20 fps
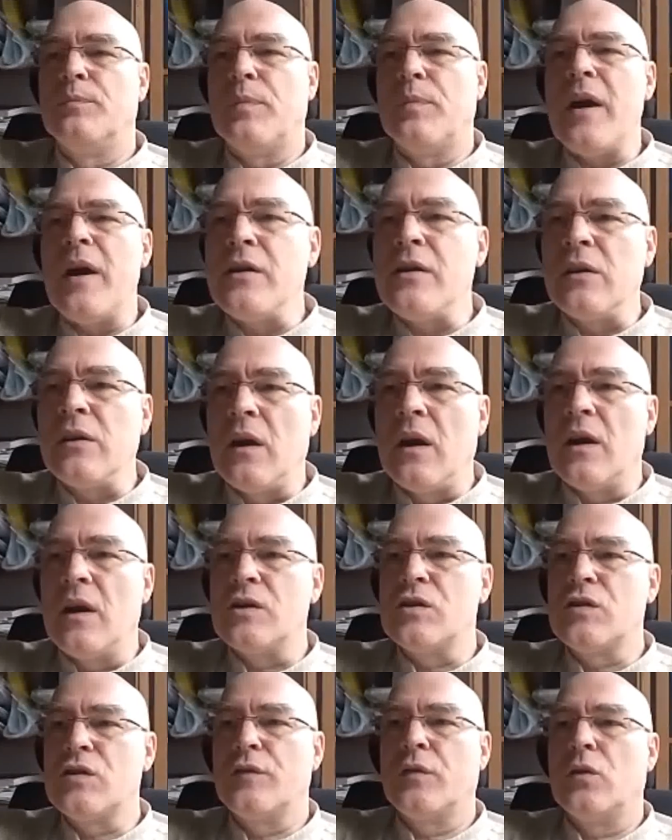by and
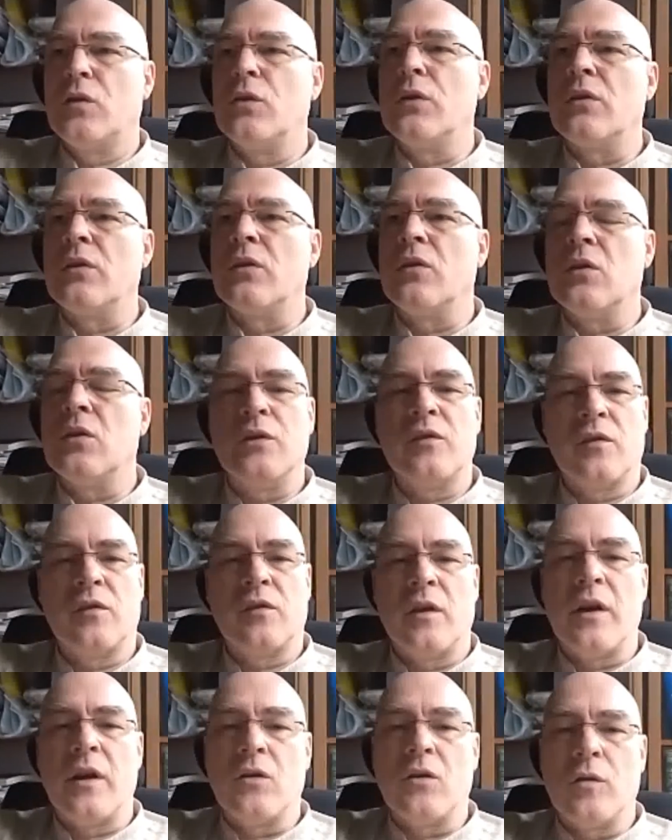large following the
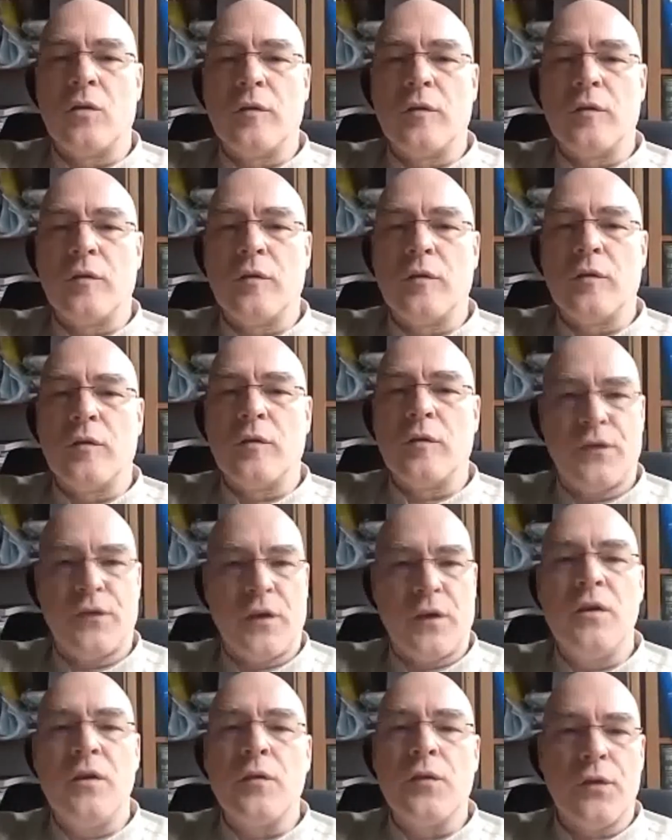US line of
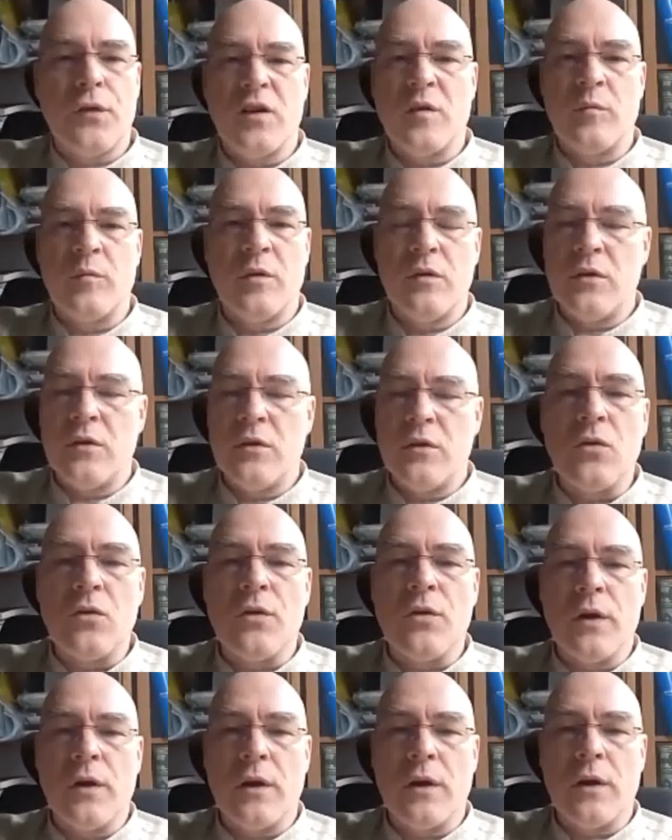defending freedom in the
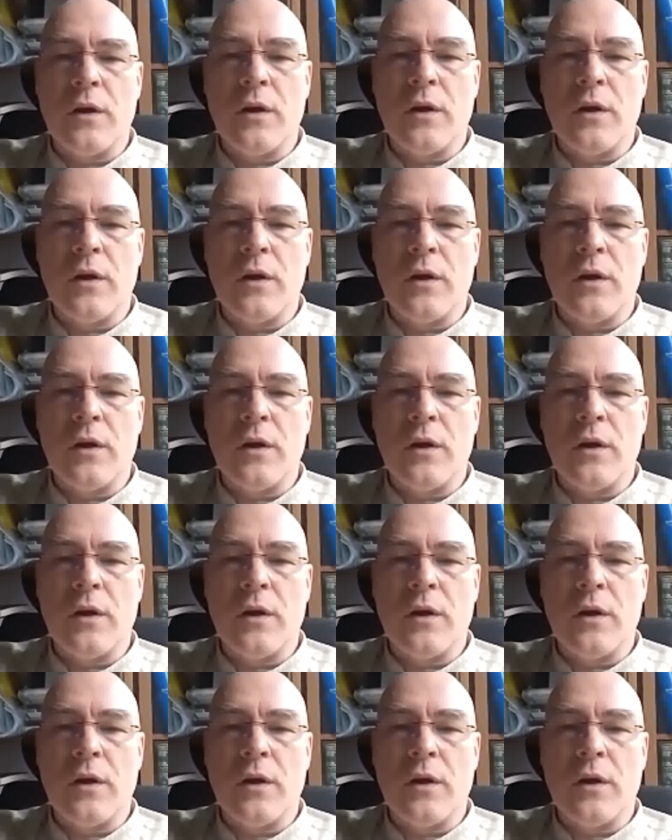Ukraine.